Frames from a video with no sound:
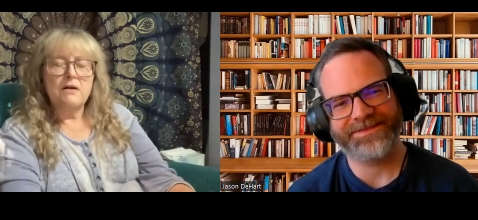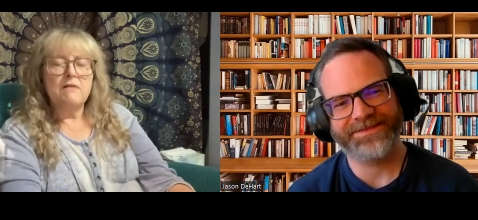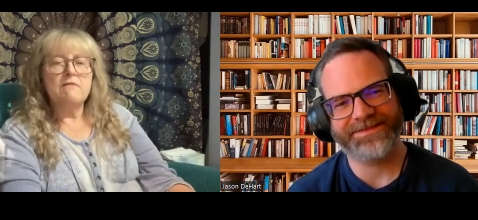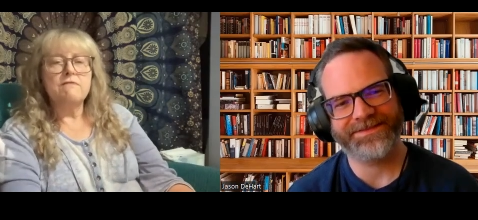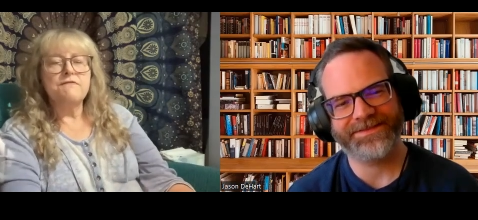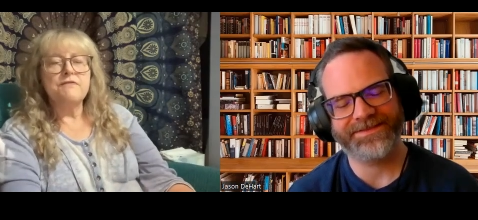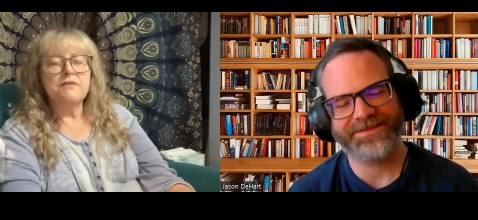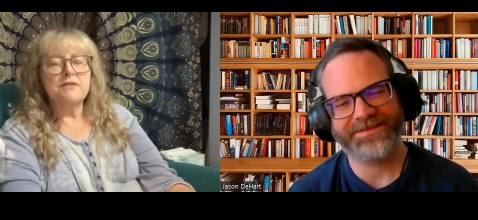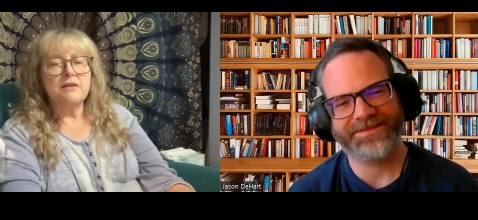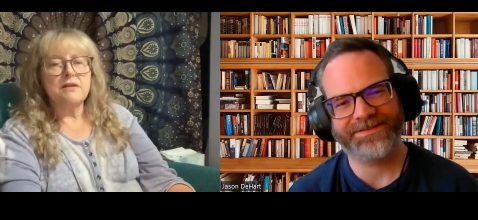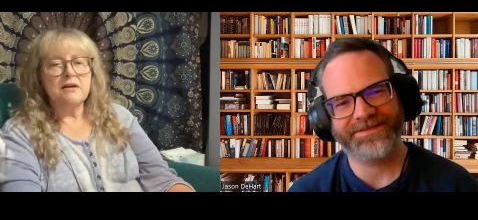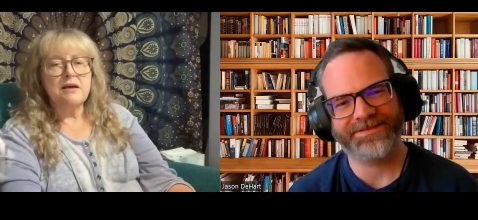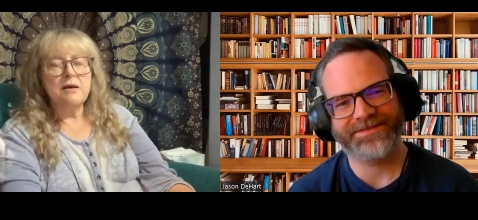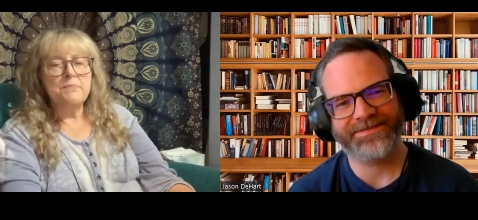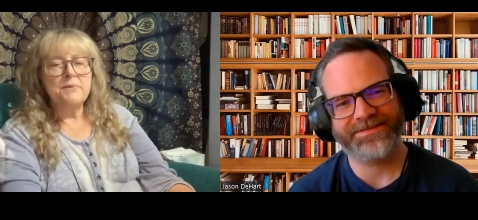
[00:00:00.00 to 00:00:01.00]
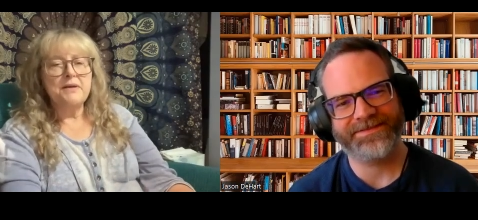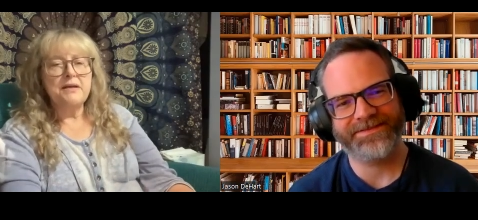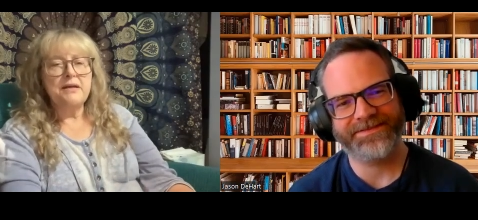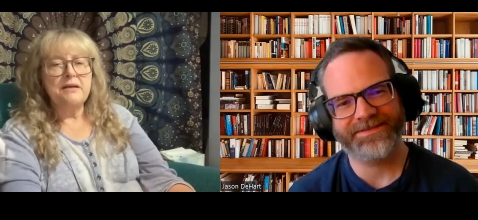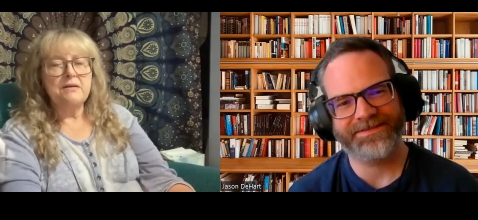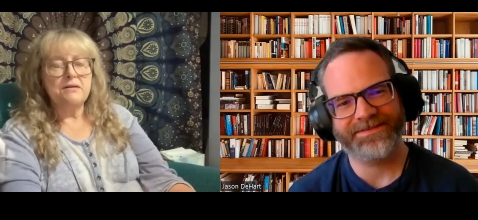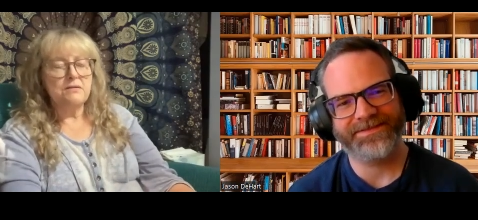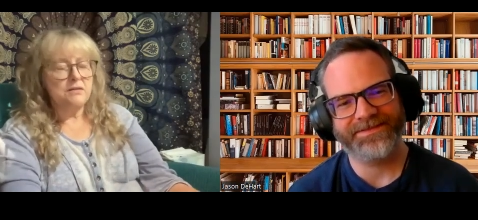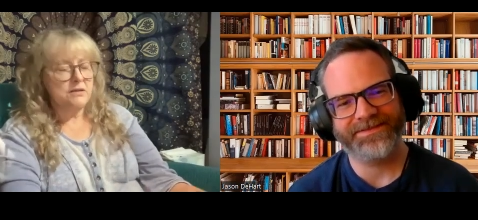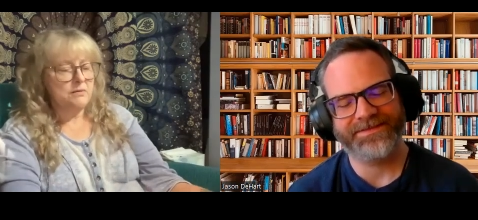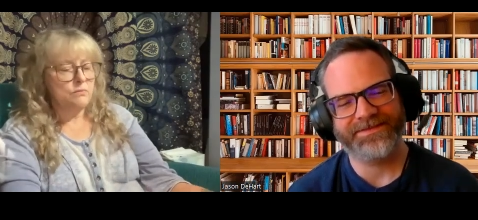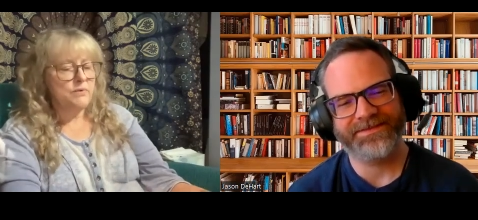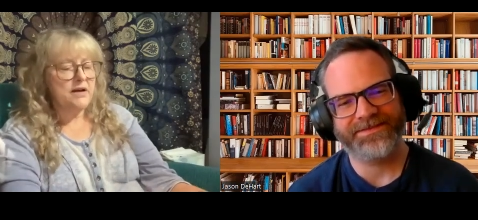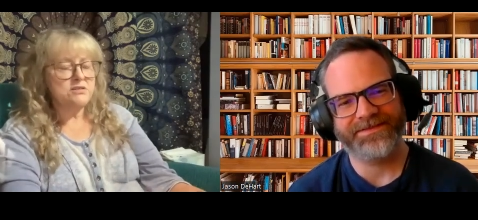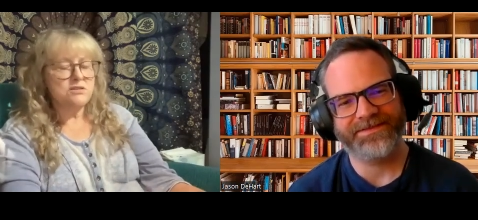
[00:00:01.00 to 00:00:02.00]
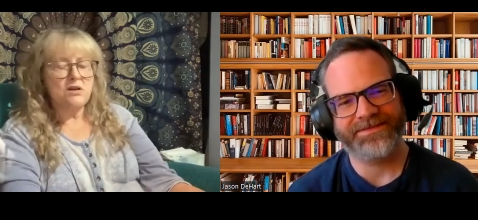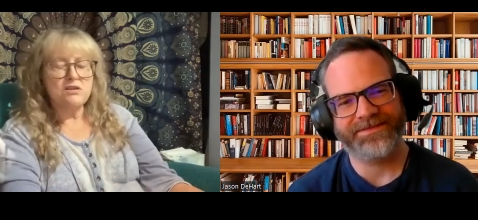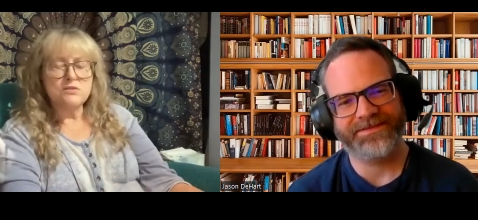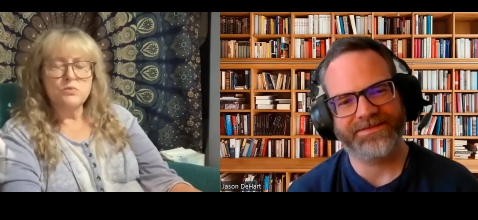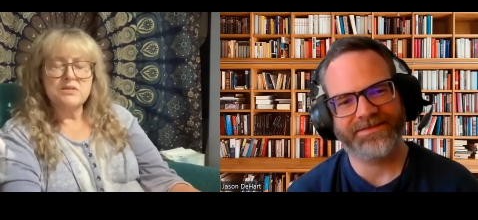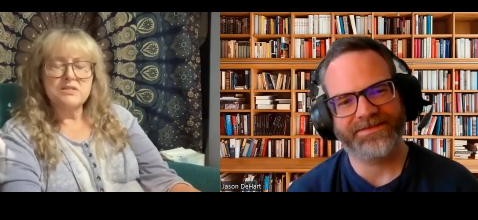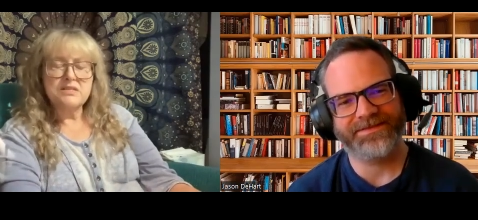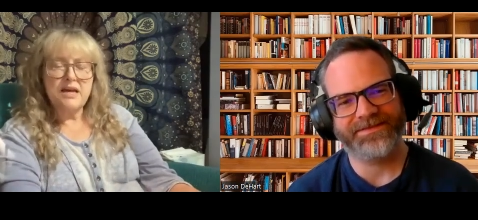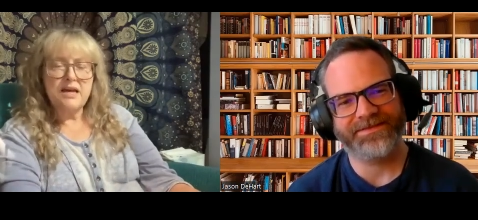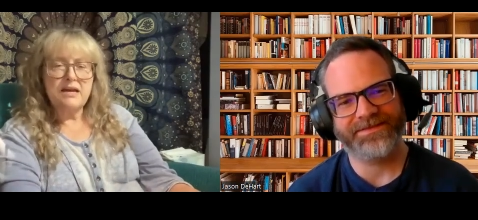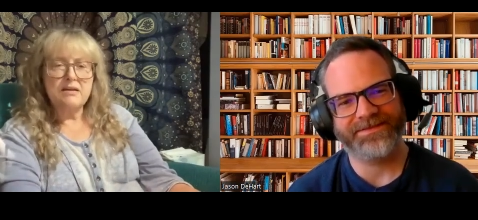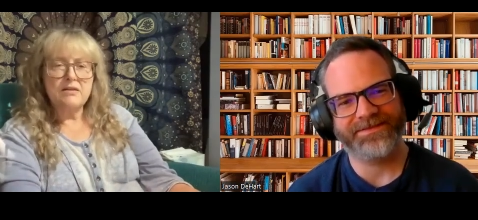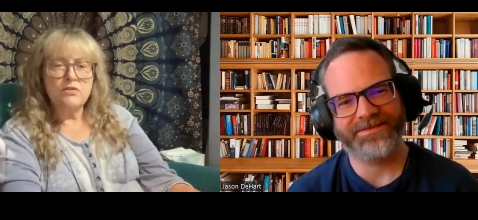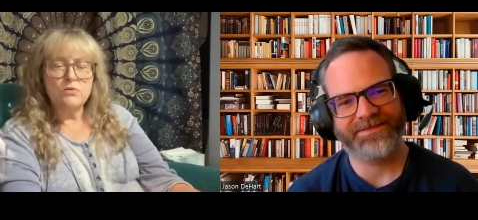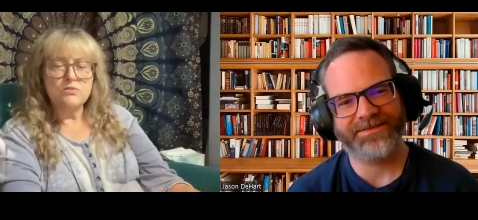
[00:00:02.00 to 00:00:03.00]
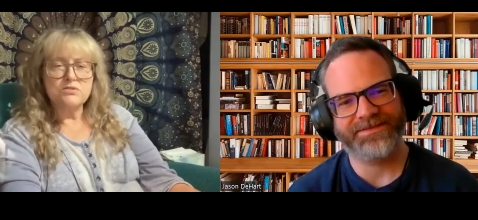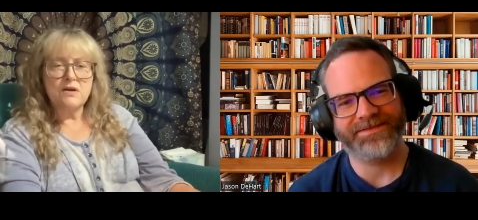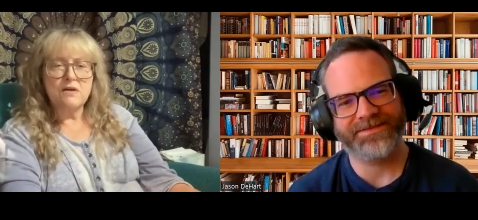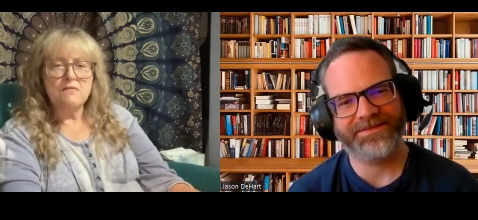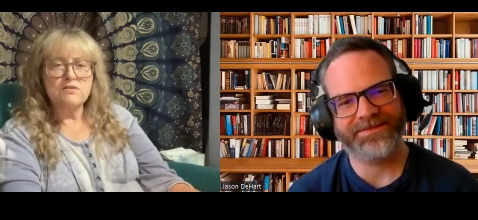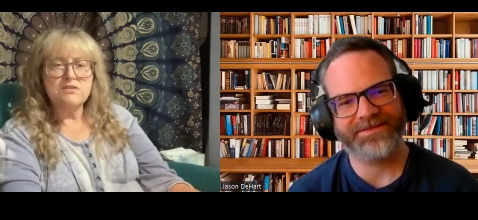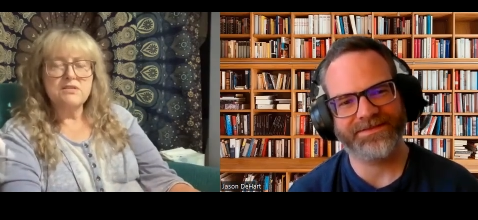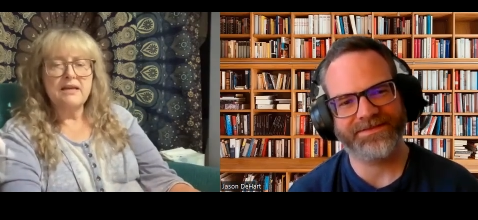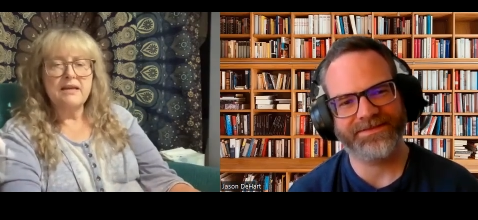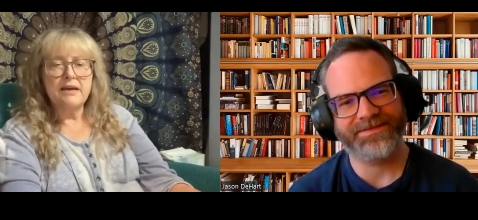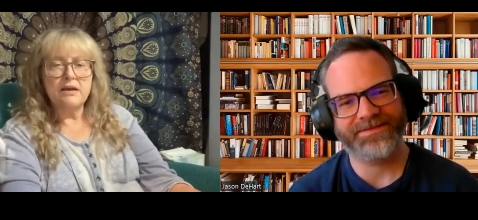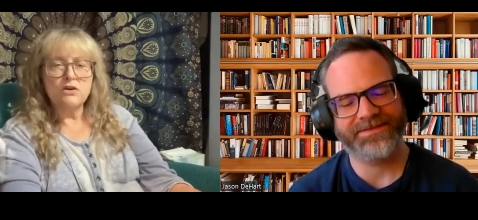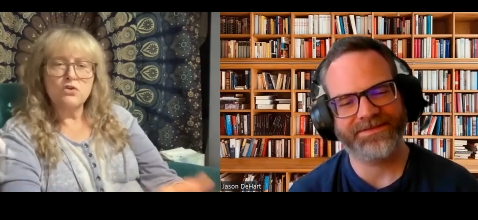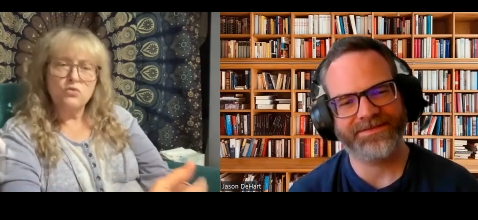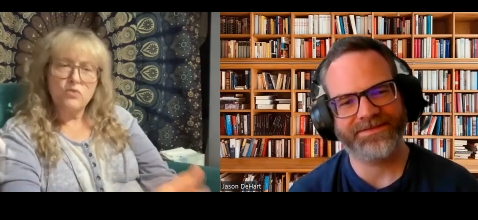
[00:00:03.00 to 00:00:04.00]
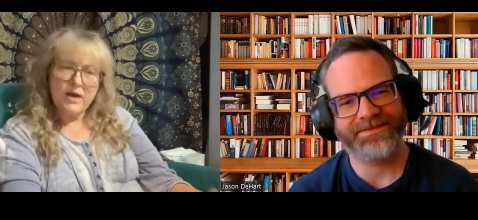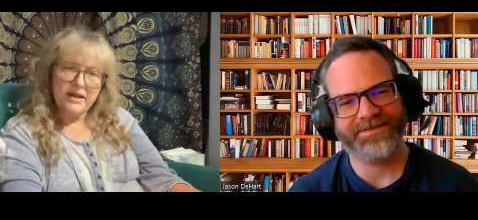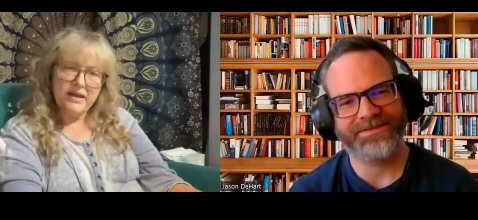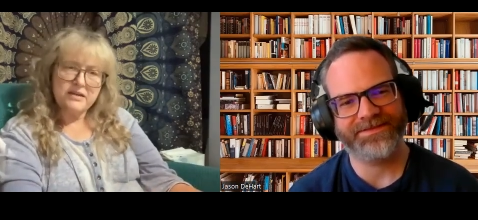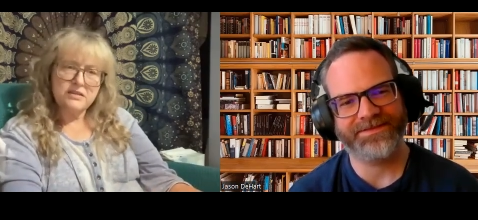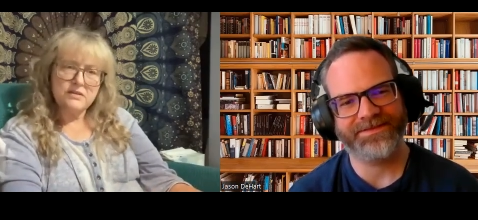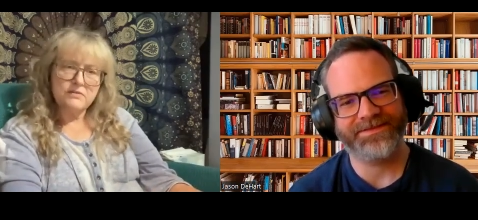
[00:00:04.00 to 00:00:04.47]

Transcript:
Speaker 1: of the company or the Rexalls would take those covers and get credit